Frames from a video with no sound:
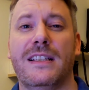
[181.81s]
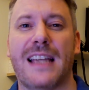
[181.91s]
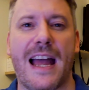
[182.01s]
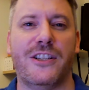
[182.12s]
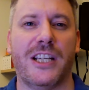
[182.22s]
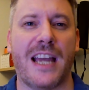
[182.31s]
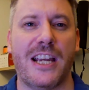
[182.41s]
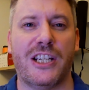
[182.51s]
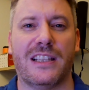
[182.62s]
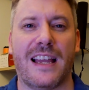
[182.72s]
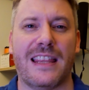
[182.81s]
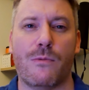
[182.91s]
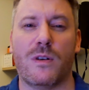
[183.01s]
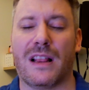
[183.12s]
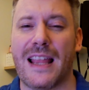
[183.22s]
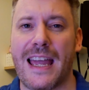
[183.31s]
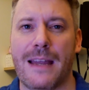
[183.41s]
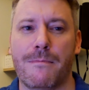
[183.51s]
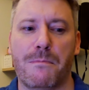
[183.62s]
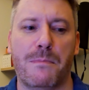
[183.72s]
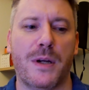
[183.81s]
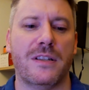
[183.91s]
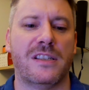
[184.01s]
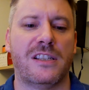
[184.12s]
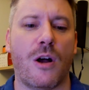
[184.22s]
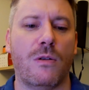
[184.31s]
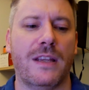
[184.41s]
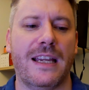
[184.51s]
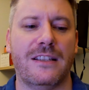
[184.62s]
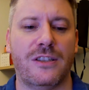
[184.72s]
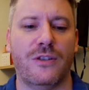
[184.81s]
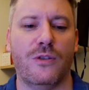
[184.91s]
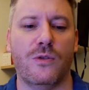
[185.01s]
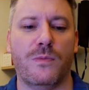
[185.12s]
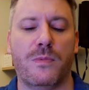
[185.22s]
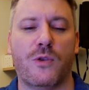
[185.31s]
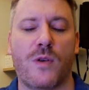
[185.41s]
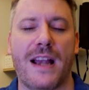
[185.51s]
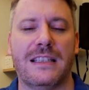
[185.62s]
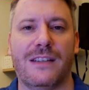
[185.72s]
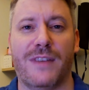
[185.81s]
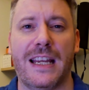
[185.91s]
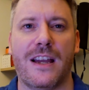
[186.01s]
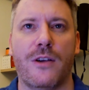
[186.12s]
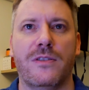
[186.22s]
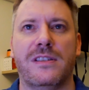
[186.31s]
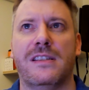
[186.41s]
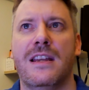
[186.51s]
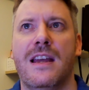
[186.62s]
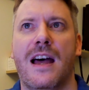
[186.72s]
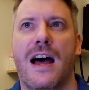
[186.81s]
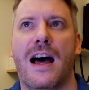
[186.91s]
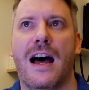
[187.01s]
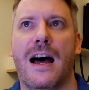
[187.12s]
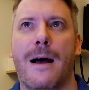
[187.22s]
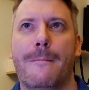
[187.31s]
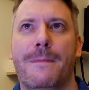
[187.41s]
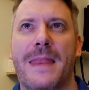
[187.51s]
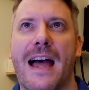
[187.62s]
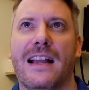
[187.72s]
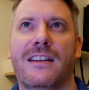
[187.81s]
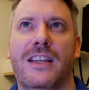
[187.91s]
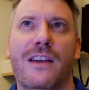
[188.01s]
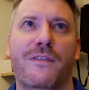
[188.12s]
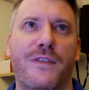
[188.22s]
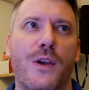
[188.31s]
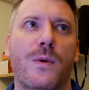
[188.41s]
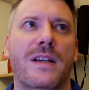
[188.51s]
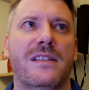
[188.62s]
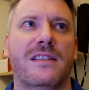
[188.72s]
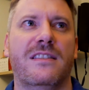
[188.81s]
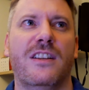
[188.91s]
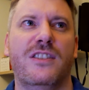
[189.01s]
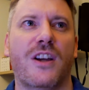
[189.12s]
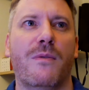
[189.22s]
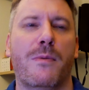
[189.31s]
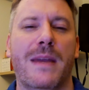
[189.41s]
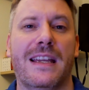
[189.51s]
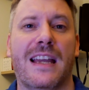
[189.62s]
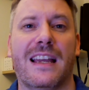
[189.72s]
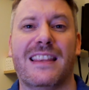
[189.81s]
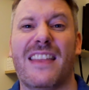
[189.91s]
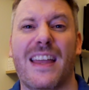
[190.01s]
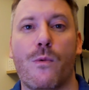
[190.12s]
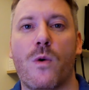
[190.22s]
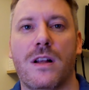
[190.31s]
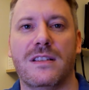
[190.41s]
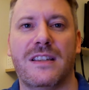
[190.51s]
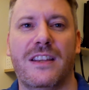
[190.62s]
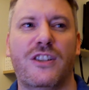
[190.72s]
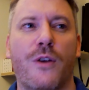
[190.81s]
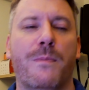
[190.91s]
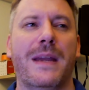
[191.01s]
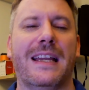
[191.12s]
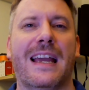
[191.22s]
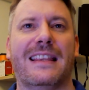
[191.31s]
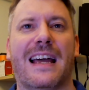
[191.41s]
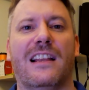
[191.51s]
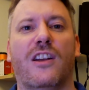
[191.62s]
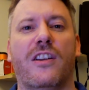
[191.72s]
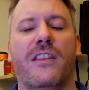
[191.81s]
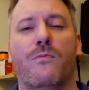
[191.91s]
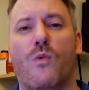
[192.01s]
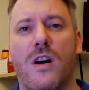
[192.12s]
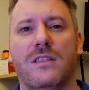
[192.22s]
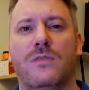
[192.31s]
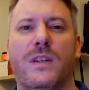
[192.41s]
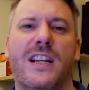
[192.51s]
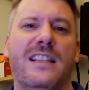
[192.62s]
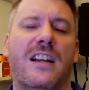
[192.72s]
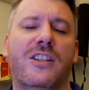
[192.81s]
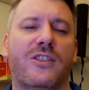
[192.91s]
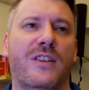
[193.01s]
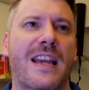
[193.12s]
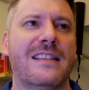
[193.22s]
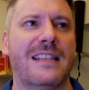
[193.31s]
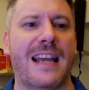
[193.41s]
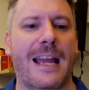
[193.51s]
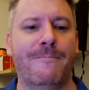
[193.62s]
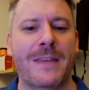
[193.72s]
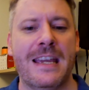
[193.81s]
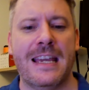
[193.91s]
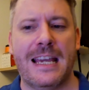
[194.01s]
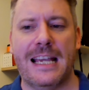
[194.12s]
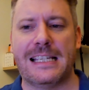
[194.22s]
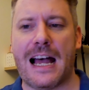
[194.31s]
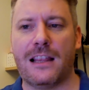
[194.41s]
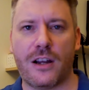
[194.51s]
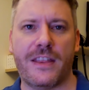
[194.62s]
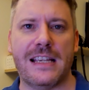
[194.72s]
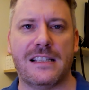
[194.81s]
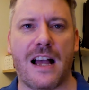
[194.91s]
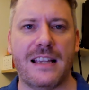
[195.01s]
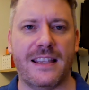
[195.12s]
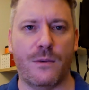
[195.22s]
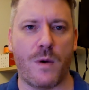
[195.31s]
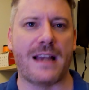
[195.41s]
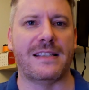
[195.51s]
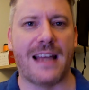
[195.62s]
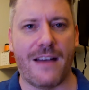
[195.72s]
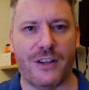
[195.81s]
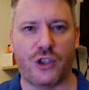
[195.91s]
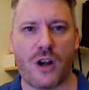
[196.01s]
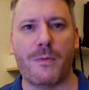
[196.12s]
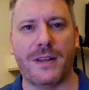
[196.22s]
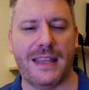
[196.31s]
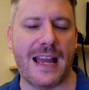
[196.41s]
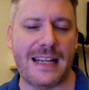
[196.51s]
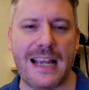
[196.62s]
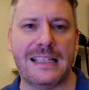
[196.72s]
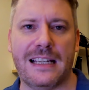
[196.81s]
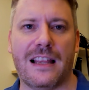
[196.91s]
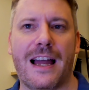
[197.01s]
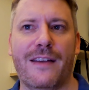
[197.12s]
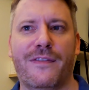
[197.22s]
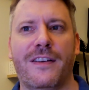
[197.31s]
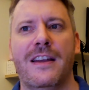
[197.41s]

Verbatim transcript: to education like they will claim, but solely to creating videos uh, that give viewers the dopamine kick that they want. And the dopamine kick that a lot of them want, which I touched on yesterday, is that a lot of these guys in the West are having trouble in their dating life